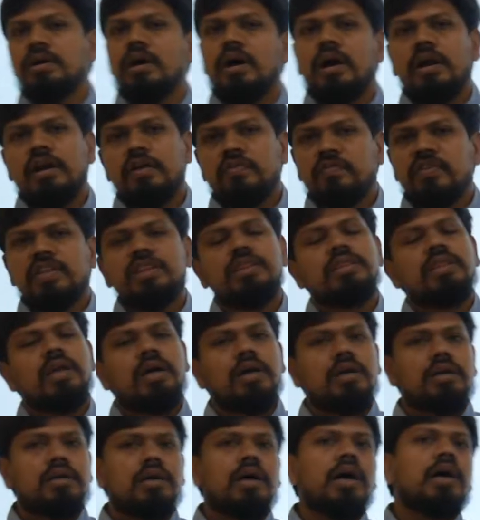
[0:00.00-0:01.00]
and with
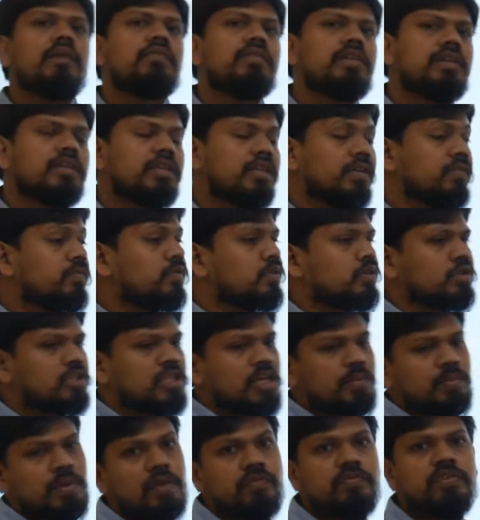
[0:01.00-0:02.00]
that I will give you
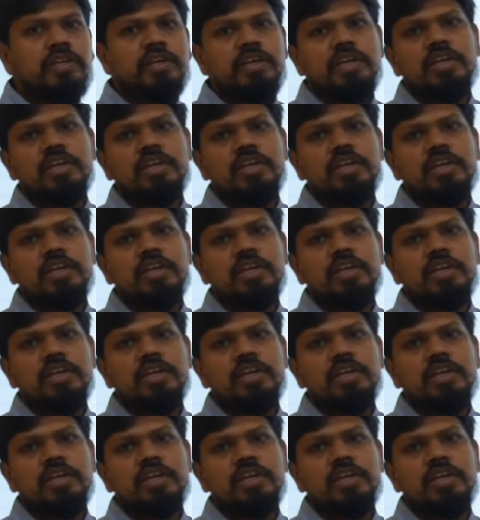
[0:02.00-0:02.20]
some of the